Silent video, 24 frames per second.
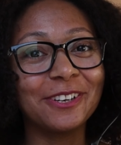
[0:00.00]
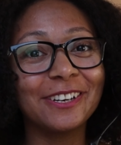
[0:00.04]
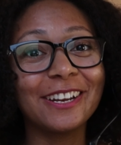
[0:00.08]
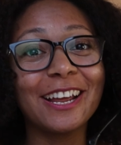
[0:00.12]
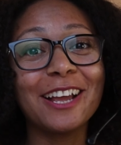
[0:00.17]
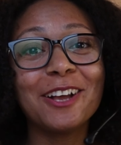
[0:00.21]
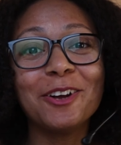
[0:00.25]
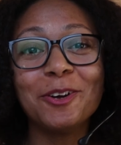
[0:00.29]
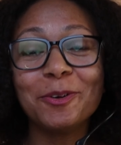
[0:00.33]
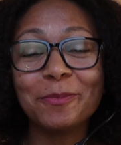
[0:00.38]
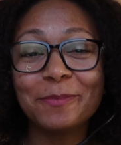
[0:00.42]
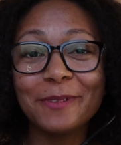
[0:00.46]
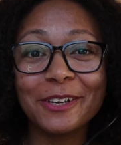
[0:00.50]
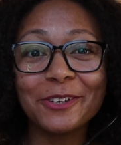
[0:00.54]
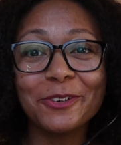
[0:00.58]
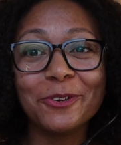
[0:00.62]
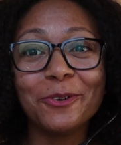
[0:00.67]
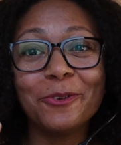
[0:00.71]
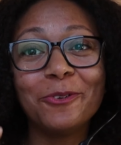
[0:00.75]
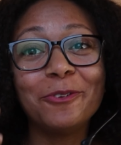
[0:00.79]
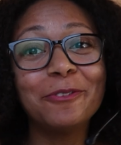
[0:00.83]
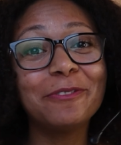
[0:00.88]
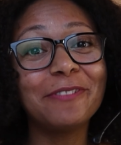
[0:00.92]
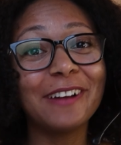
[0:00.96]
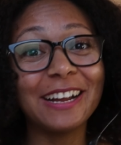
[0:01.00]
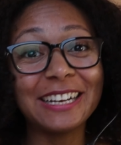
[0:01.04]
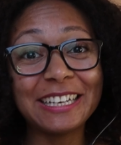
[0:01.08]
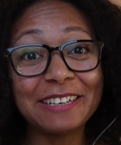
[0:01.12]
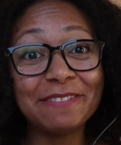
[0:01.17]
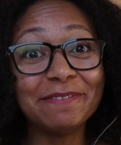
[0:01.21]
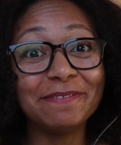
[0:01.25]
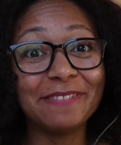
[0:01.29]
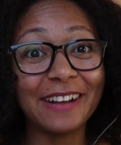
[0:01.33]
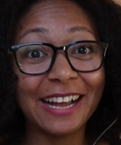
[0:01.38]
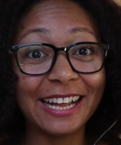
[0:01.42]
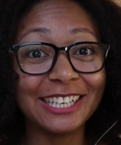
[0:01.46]
and I hope that you're all
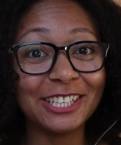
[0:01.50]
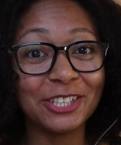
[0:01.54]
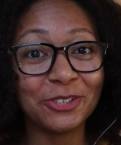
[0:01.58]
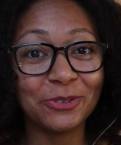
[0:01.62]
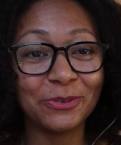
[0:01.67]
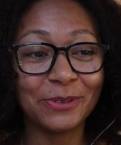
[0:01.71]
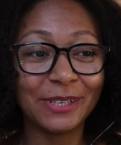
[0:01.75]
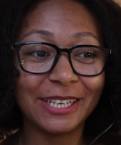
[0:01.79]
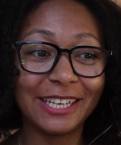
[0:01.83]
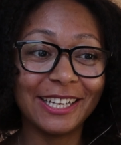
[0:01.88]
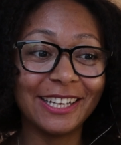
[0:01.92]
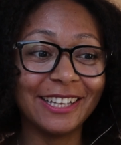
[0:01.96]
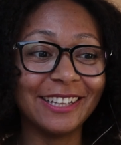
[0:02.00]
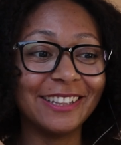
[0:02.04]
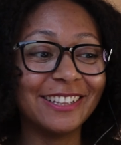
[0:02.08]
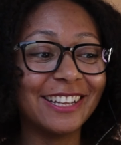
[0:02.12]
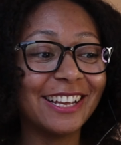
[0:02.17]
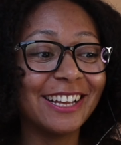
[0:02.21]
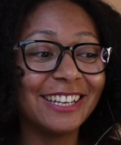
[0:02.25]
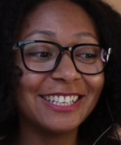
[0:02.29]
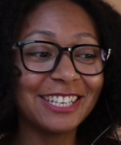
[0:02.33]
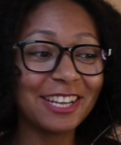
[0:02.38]
finding value in